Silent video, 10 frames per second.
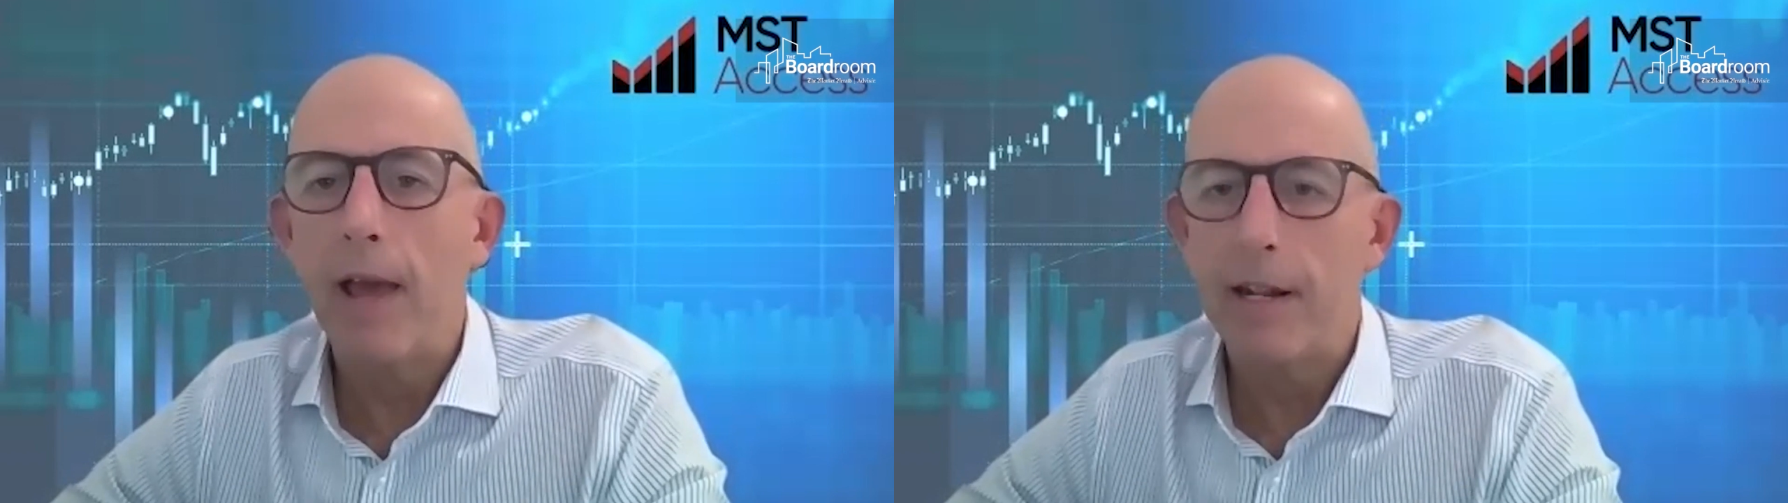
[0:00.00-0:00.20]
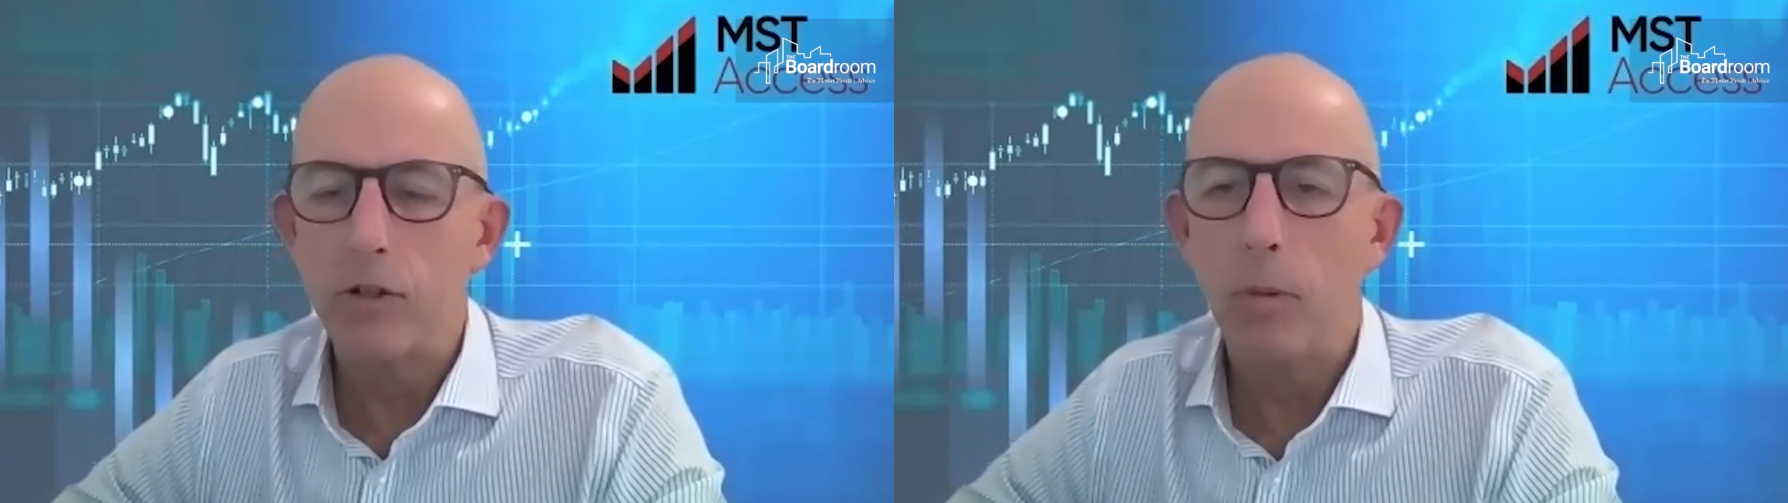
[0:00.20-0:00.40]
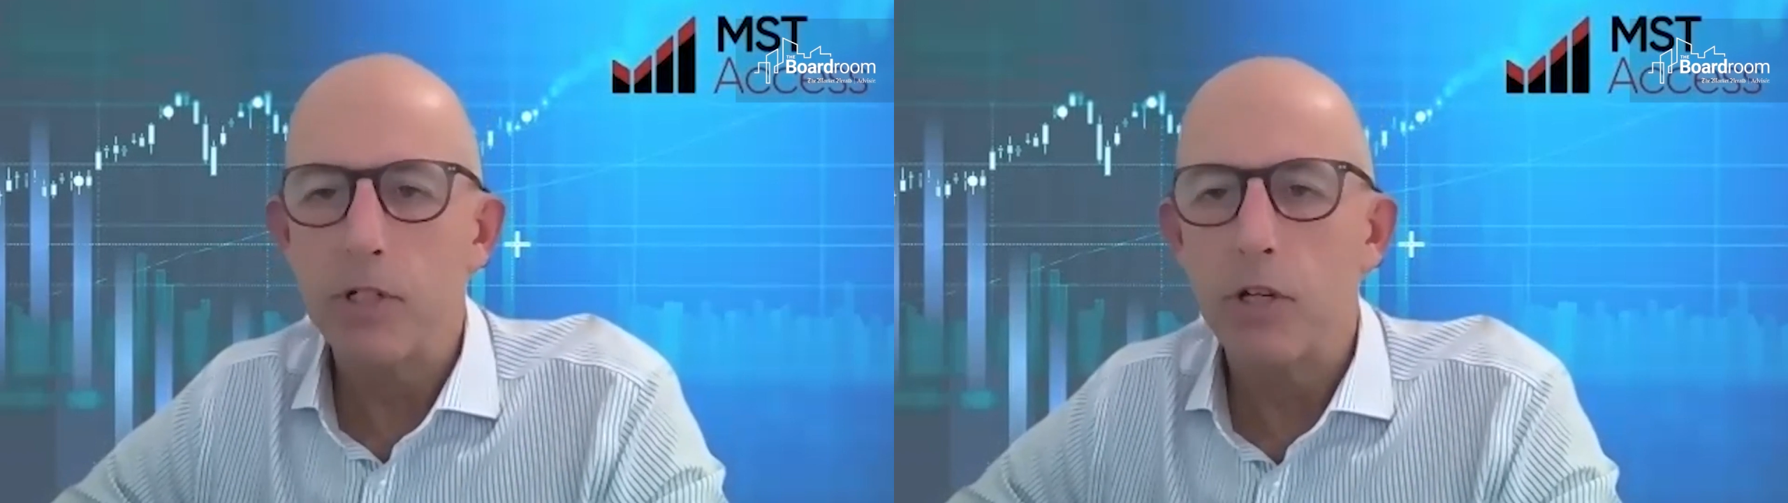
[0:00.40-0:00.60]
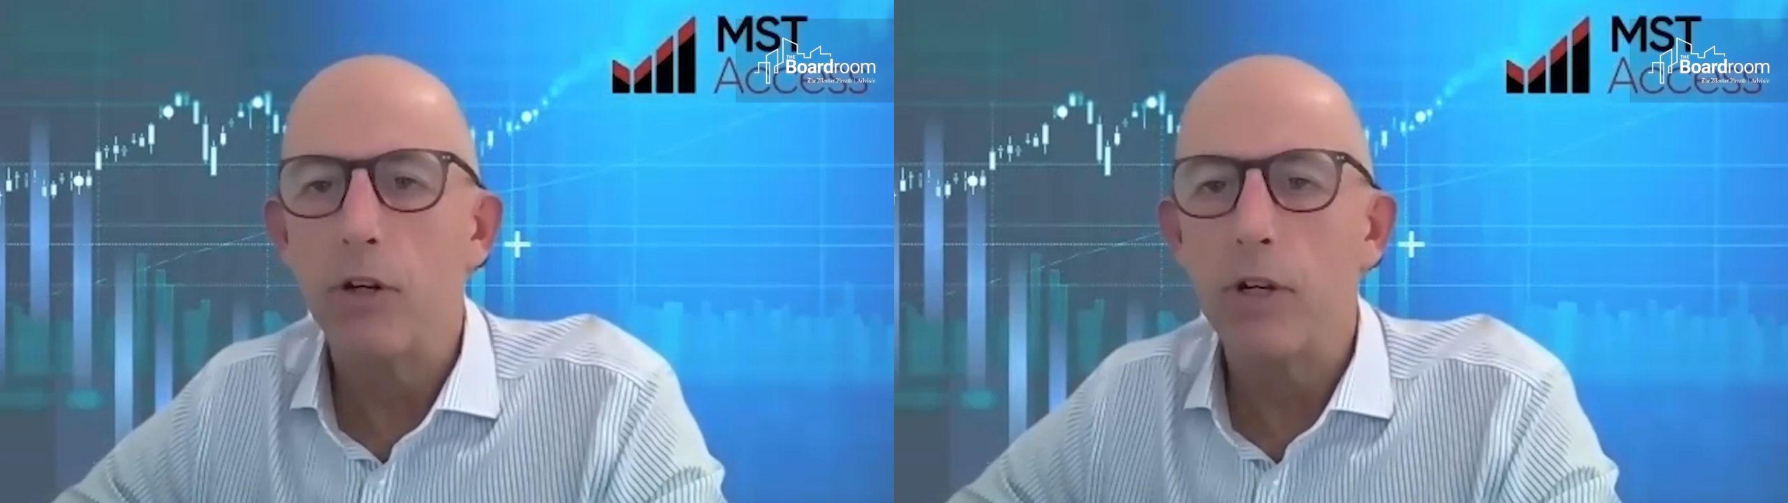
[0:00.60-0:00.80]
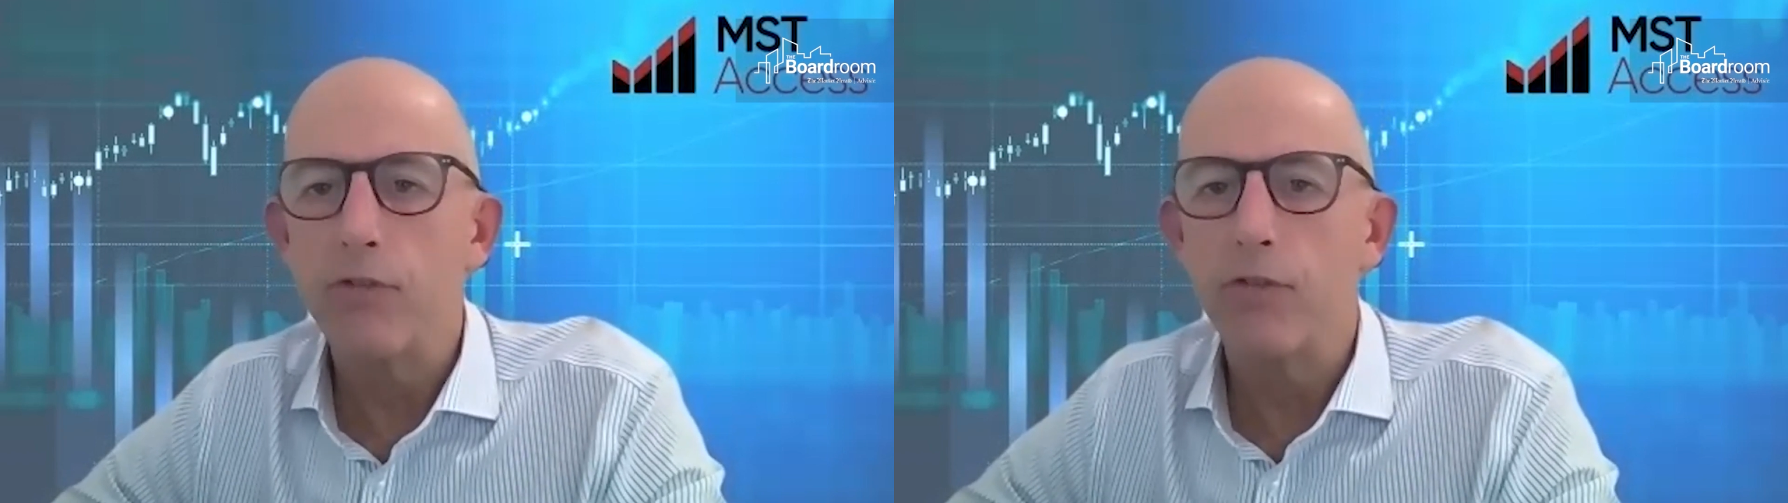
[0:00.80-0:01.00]
and its
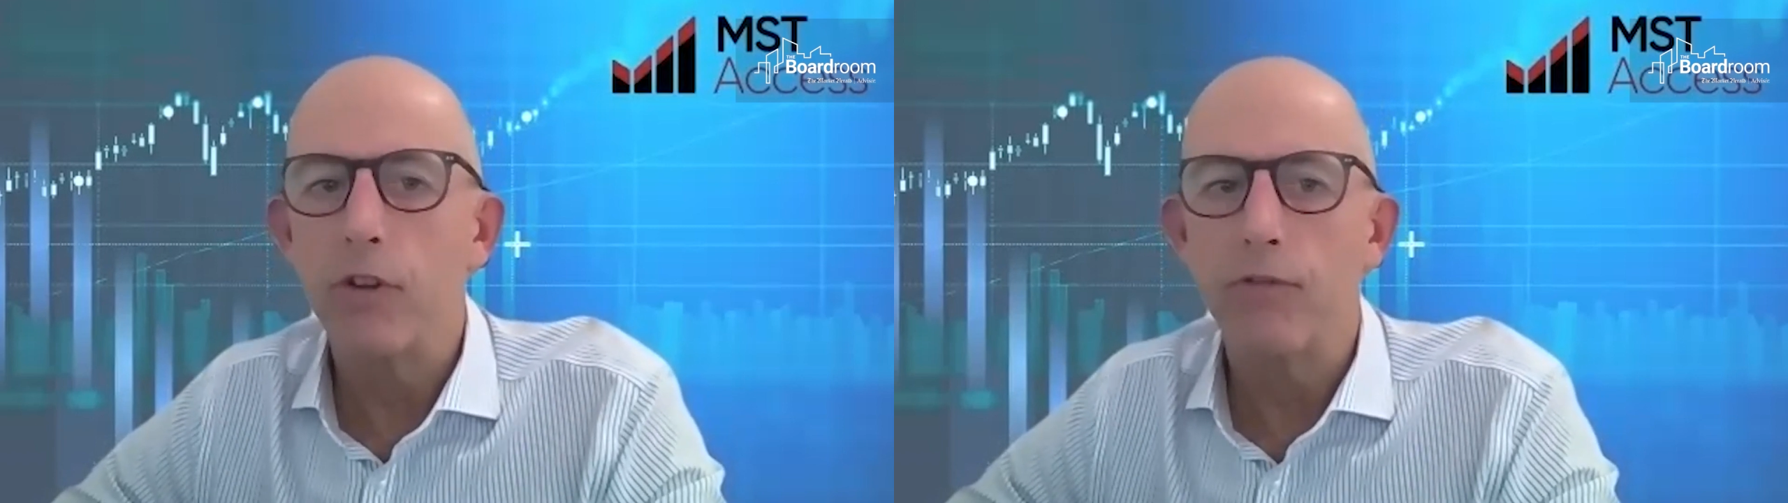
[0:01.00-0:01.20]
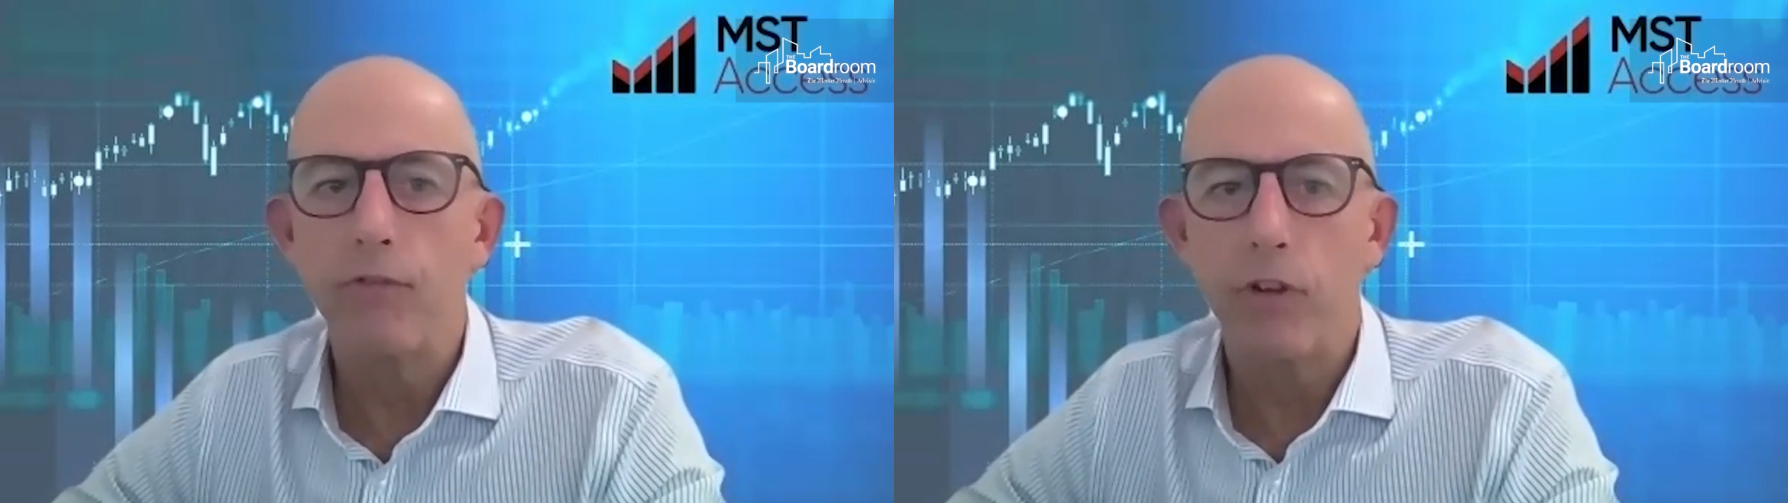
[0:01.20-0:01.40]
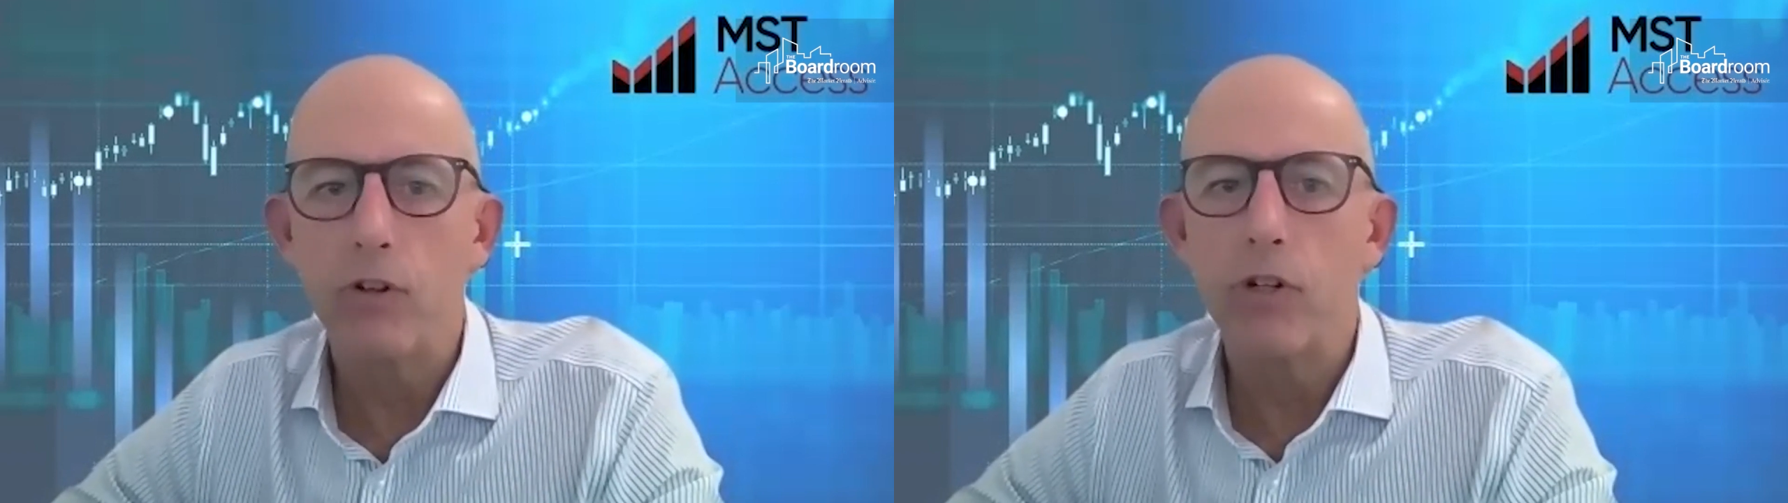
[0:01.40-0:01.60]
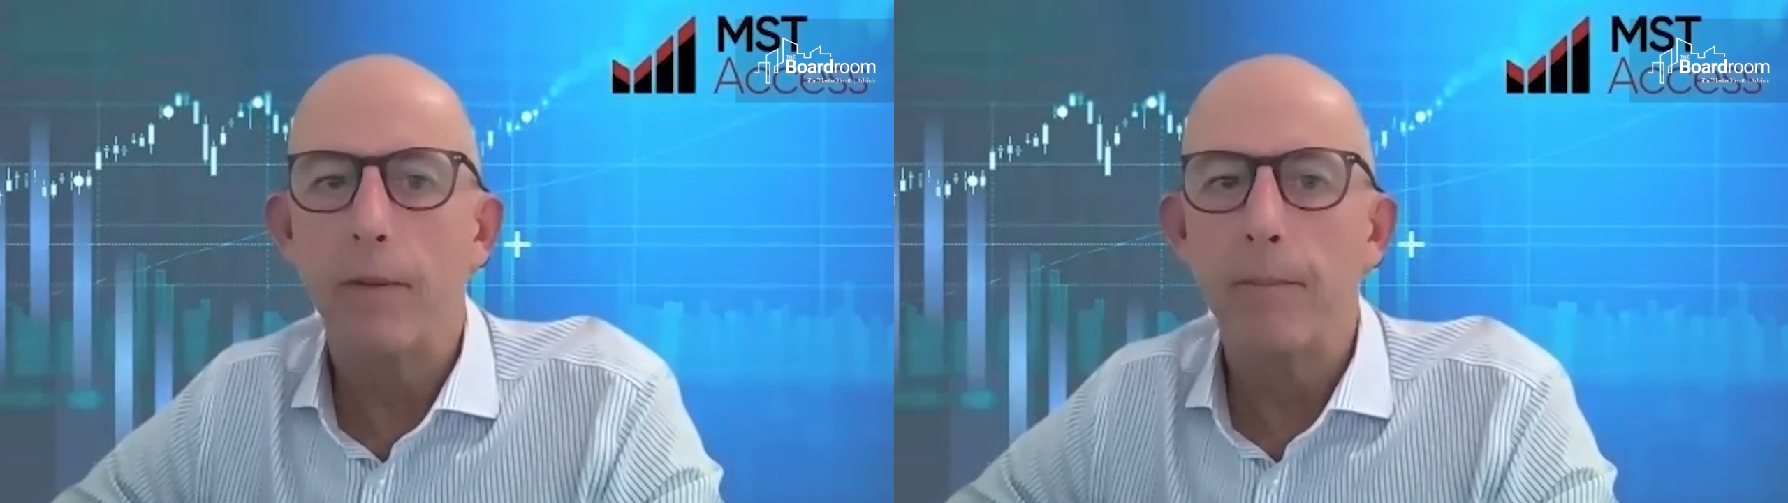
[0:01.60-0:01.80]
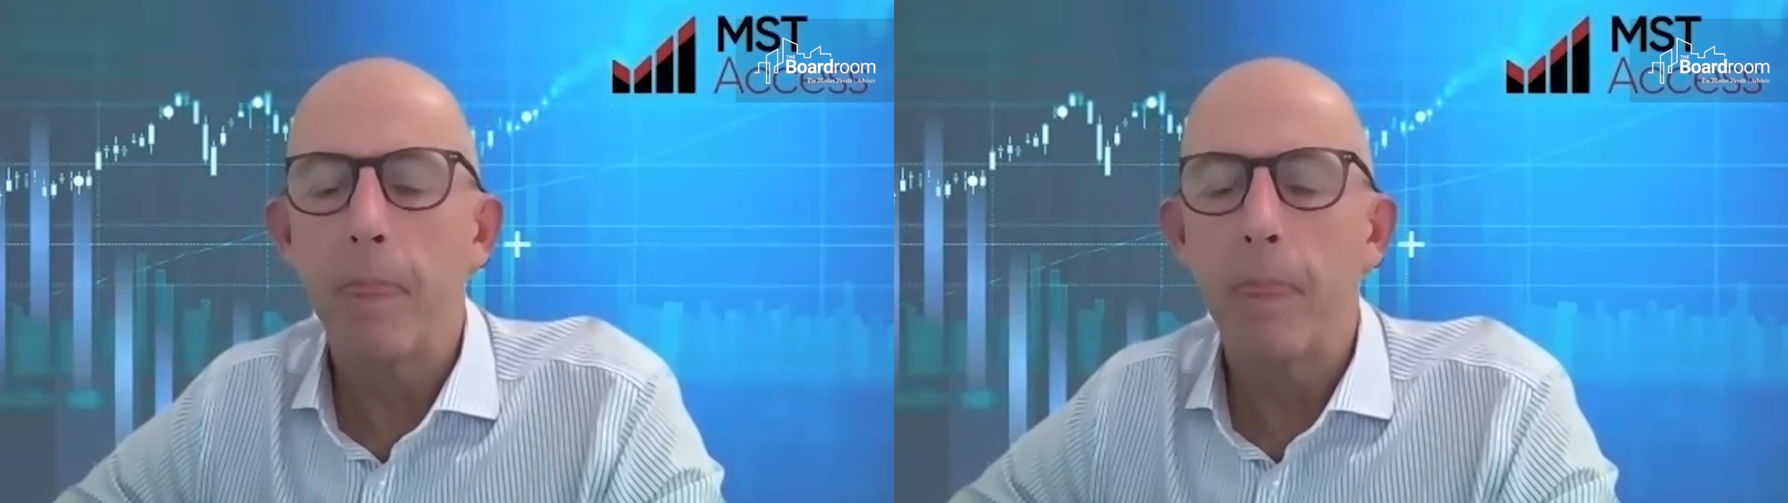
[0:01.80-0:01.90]
opportunities for the future.